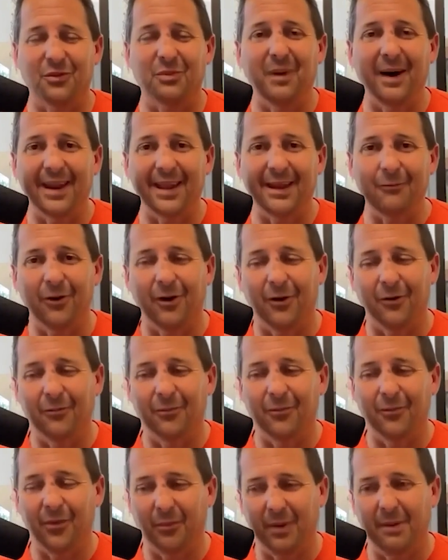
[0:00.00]
with money.
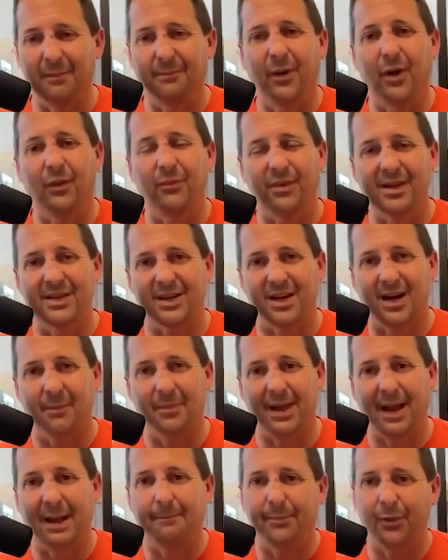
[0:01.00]
Well, when we built this
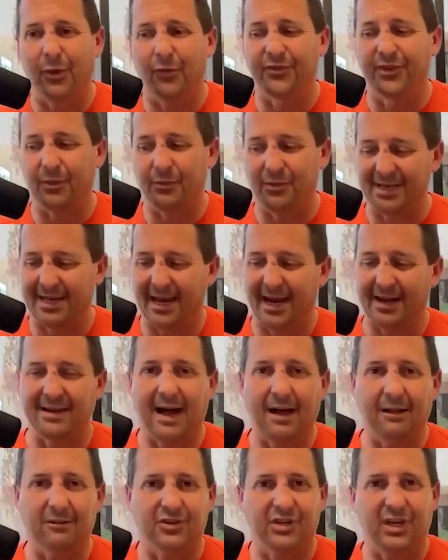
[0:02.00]
company, I built it with
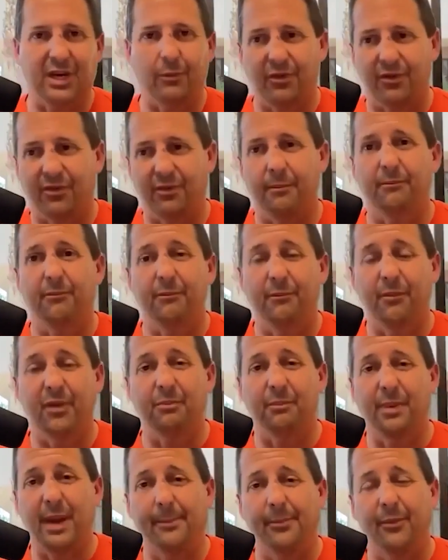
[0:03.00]
technology and with
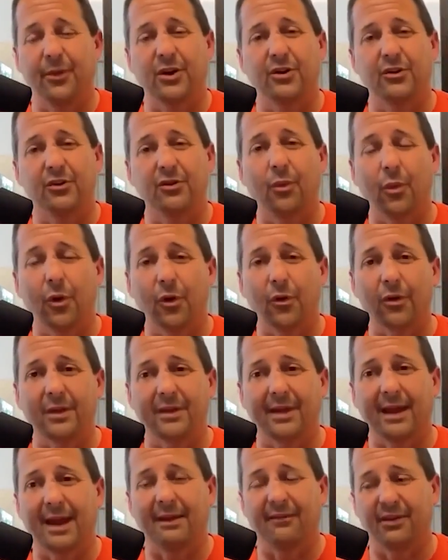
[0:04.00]
people that could do the work.
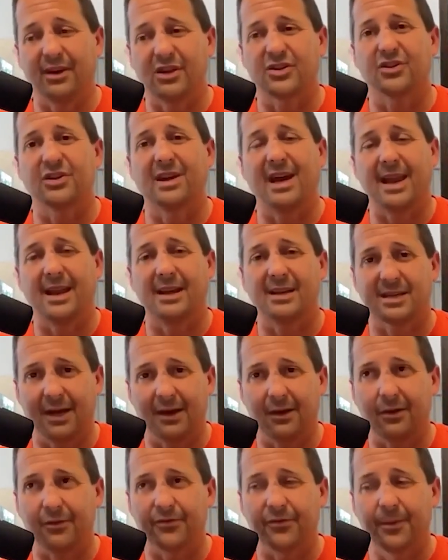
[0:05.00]
And then I eventually added
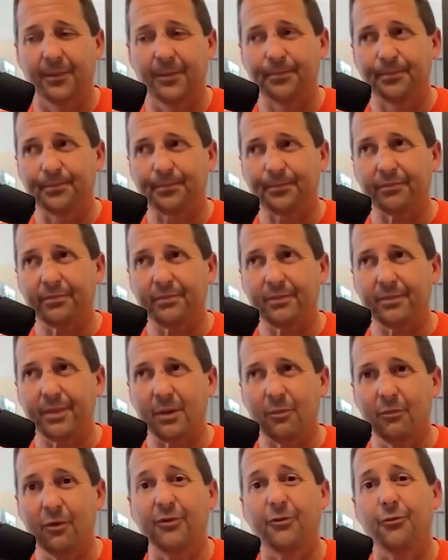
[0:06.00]
sales.
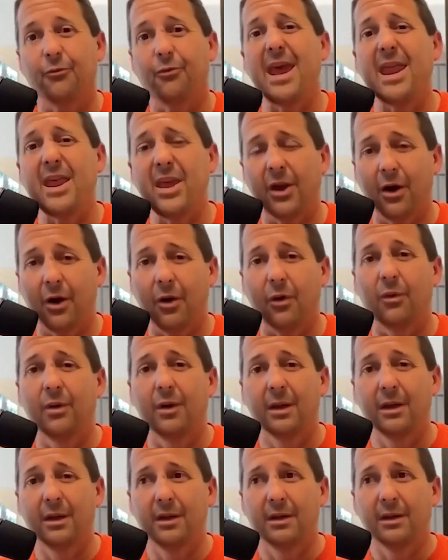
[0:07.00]
Well, in radio,
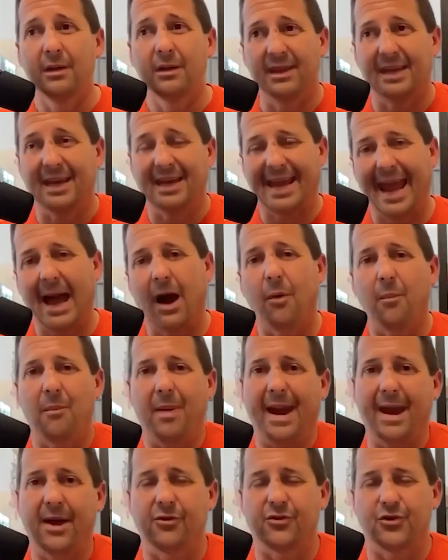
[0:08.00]
the account
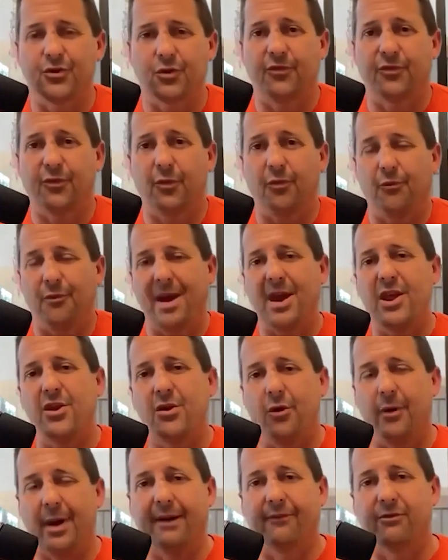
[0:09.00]
manager for
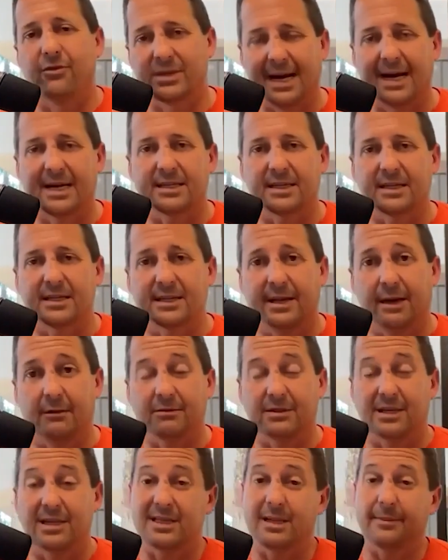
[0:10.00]
radio advertising
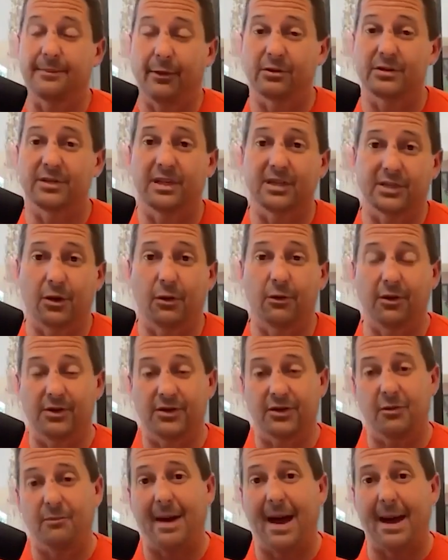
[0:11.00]
sales is the person that sold
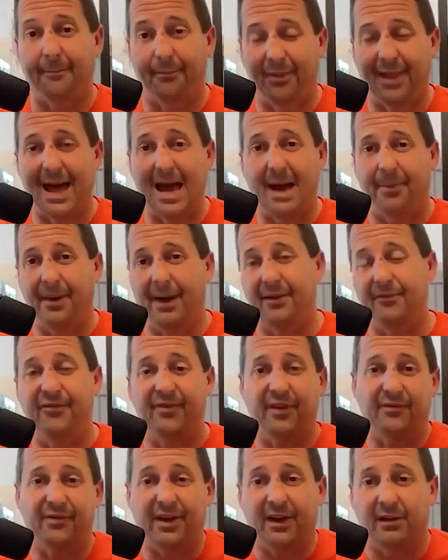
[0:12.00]
it. So Matt Plapp had
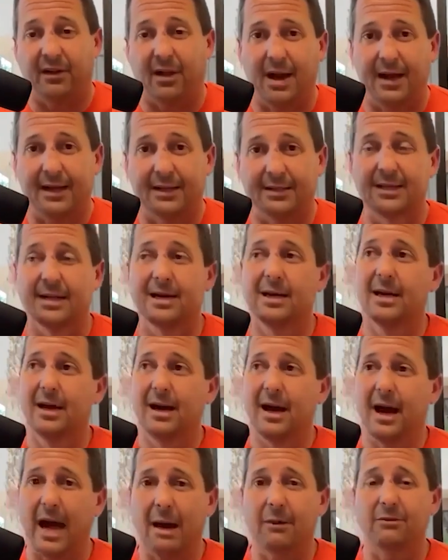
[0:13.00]
50 clients.
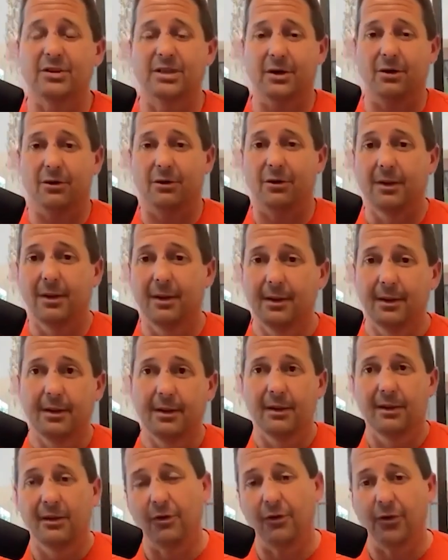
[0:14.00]
I was their
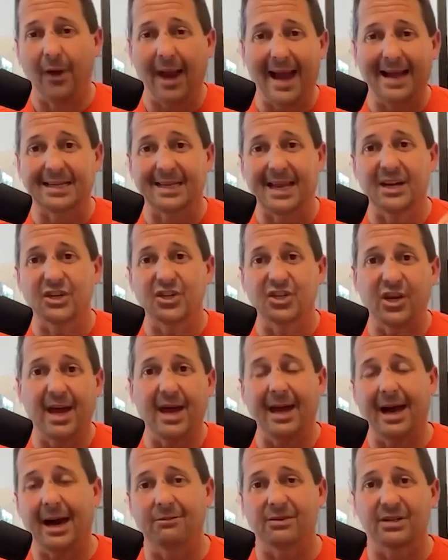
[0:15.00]
their
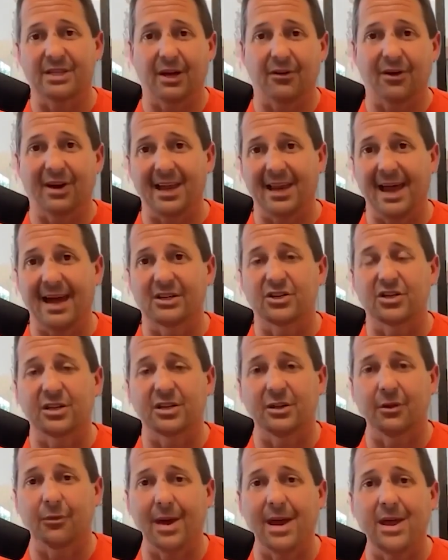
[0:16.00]
attaché. I was their connection
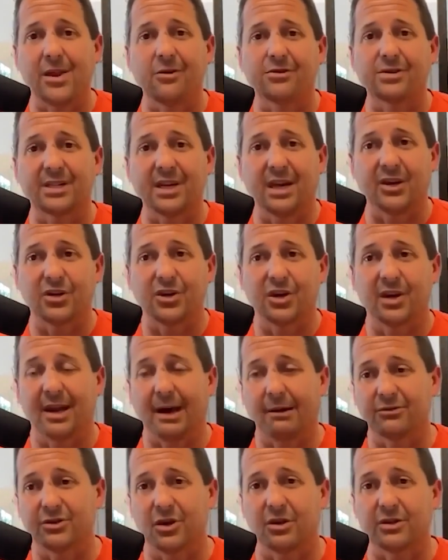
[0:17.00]
to the radio station, and
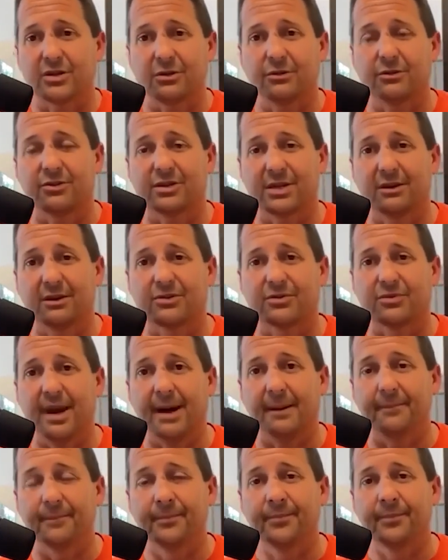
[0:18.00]
I was also their sales
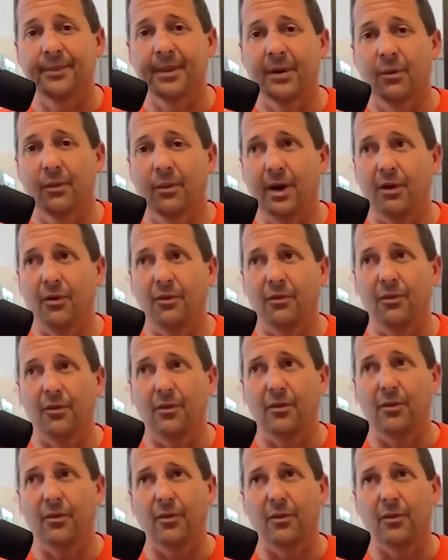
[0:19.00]
rep. Well,
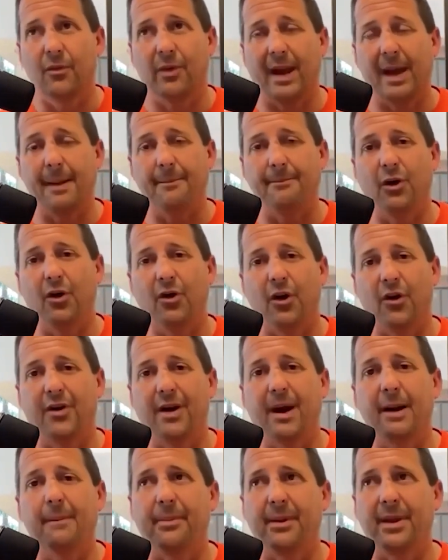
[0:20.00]
when I built our
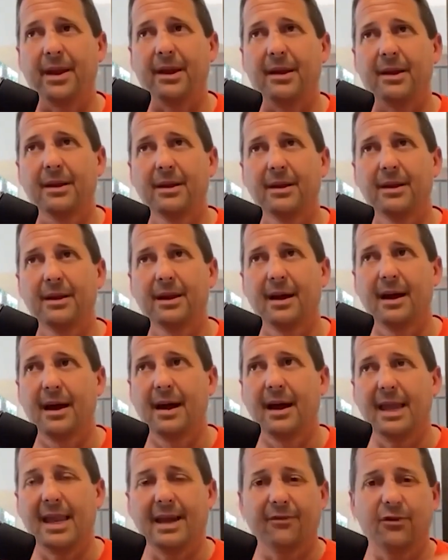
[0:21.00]
company,
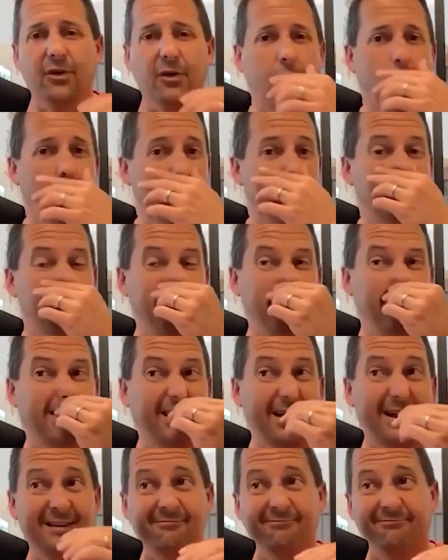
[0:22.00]
it never occurred to me
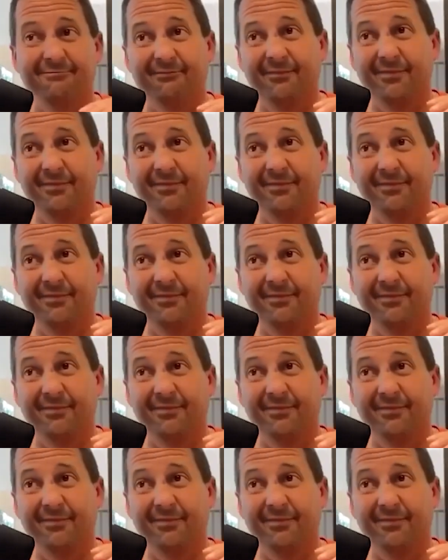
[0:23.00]
that